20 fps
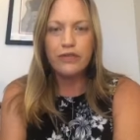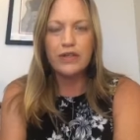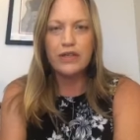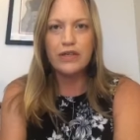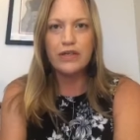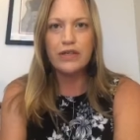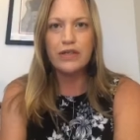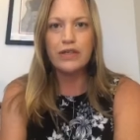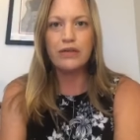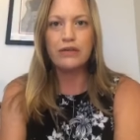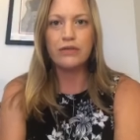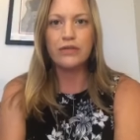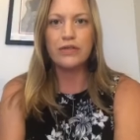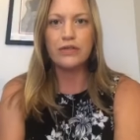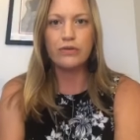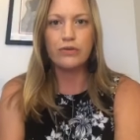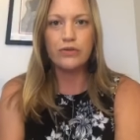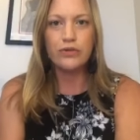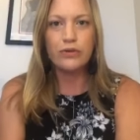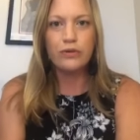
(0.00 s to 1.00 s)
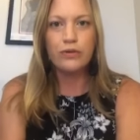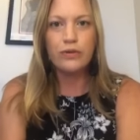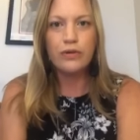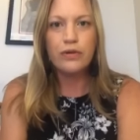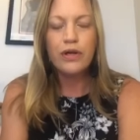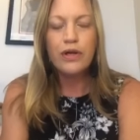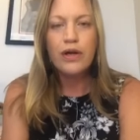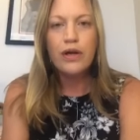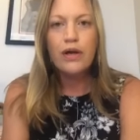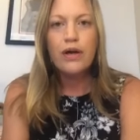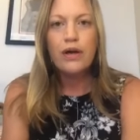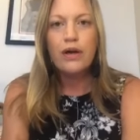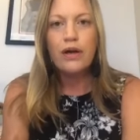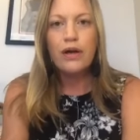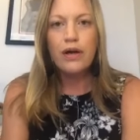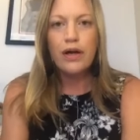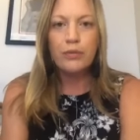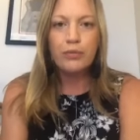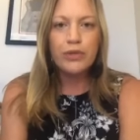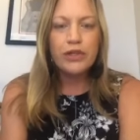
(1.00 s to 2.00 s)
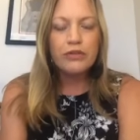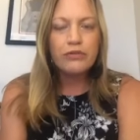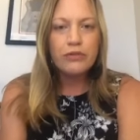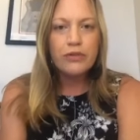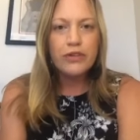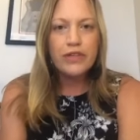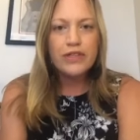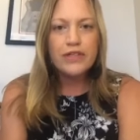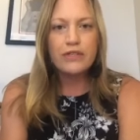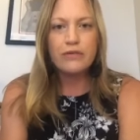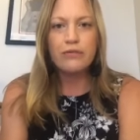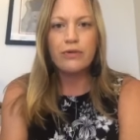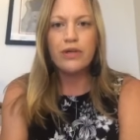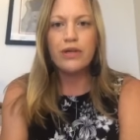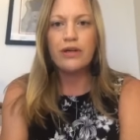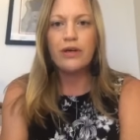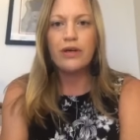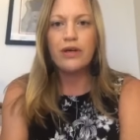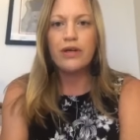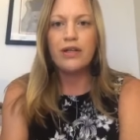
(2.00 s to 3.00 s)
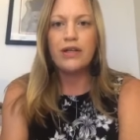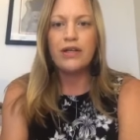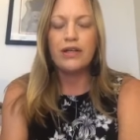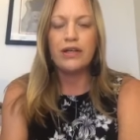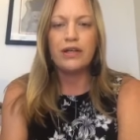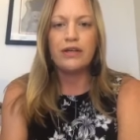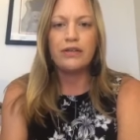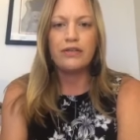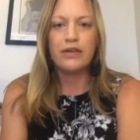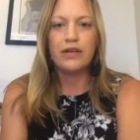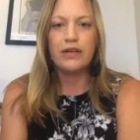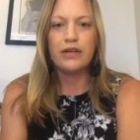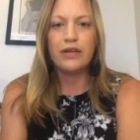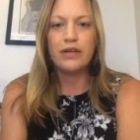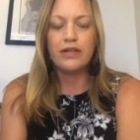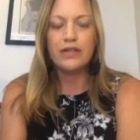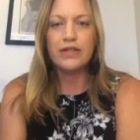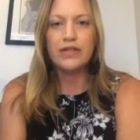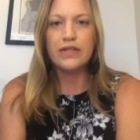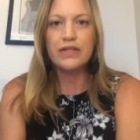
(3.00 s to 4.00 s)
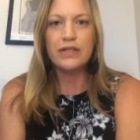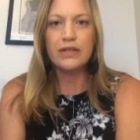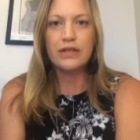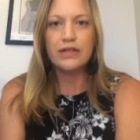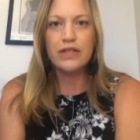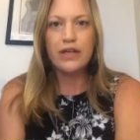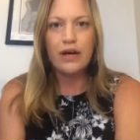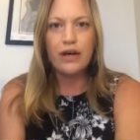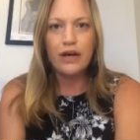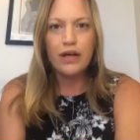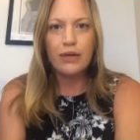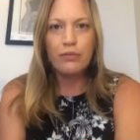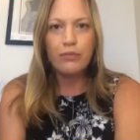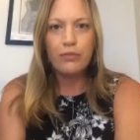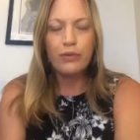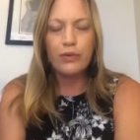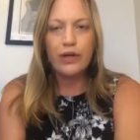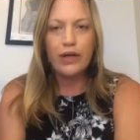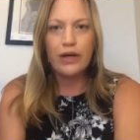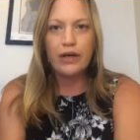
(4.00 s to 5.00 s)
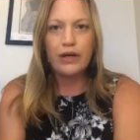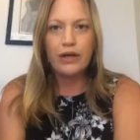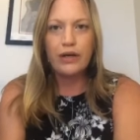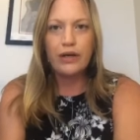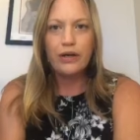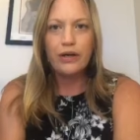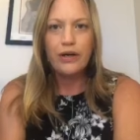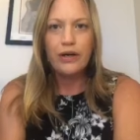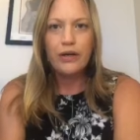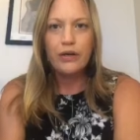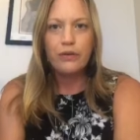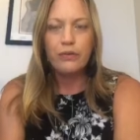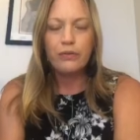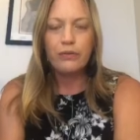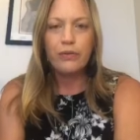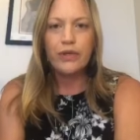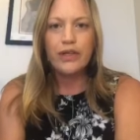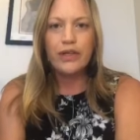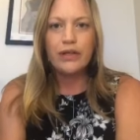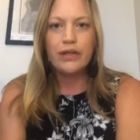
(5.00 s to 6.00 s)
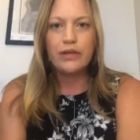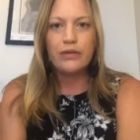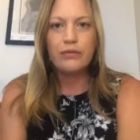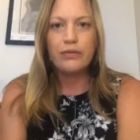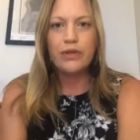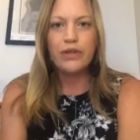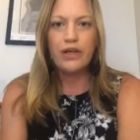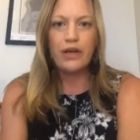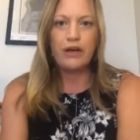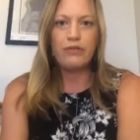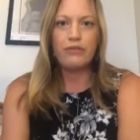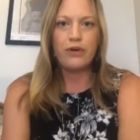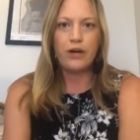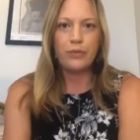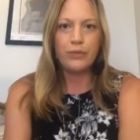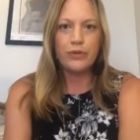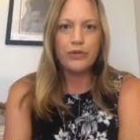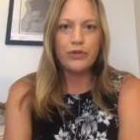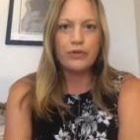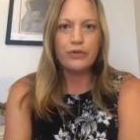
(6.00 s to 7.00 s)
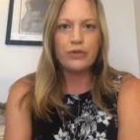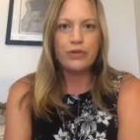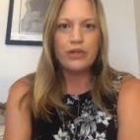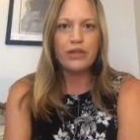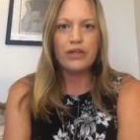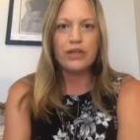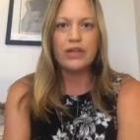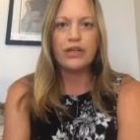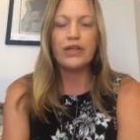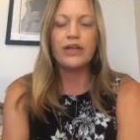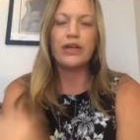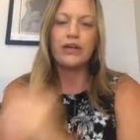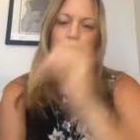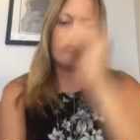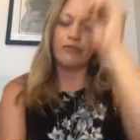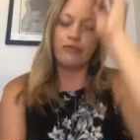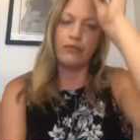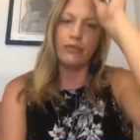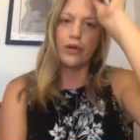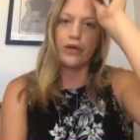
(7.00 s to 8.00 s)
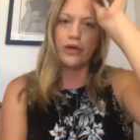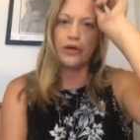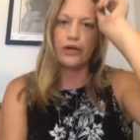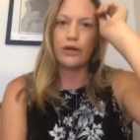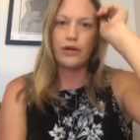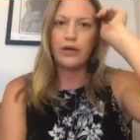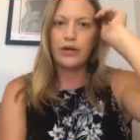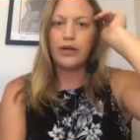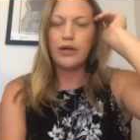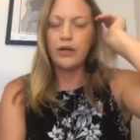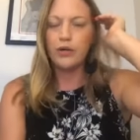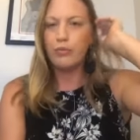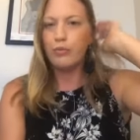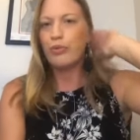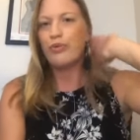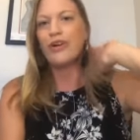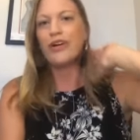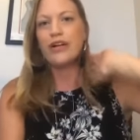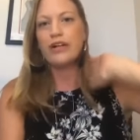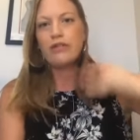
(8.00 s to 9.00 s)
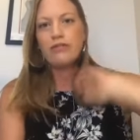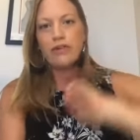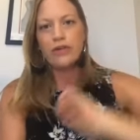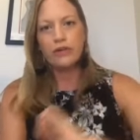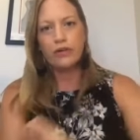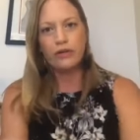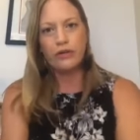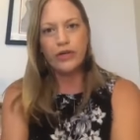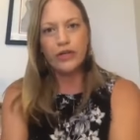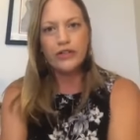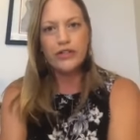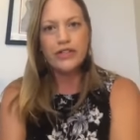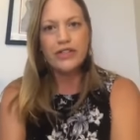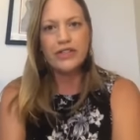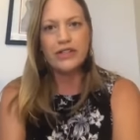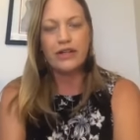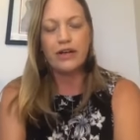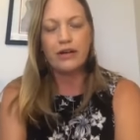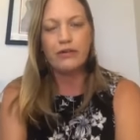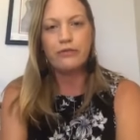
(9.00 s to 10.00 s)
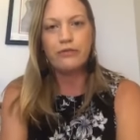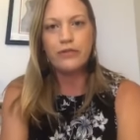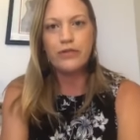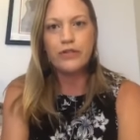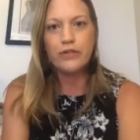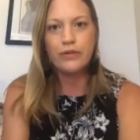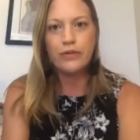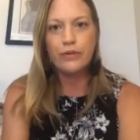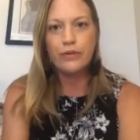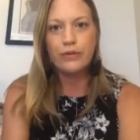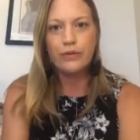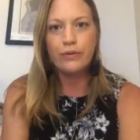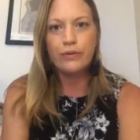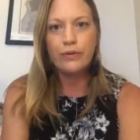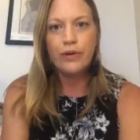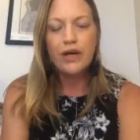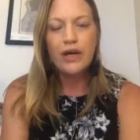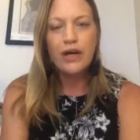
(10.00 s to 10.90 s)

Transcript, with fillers: the social upheaval that's going on, and I think it's a time where we really have opportunity if we're brave and courageous enough to